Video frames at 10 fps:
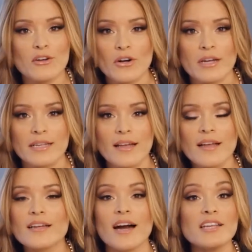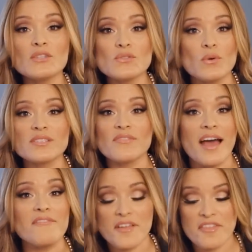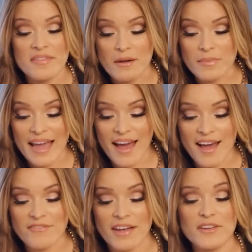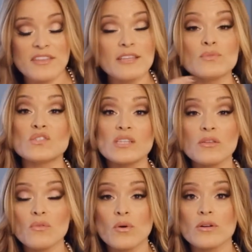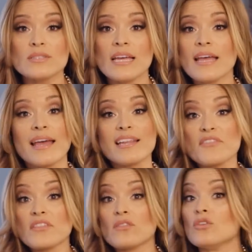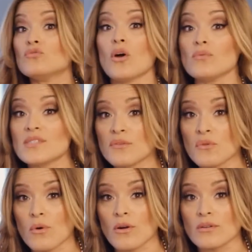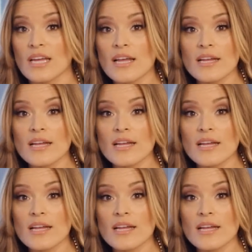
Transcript: good. God is the source of everything that we have, everything you see in the world and everything that you don't see in the world.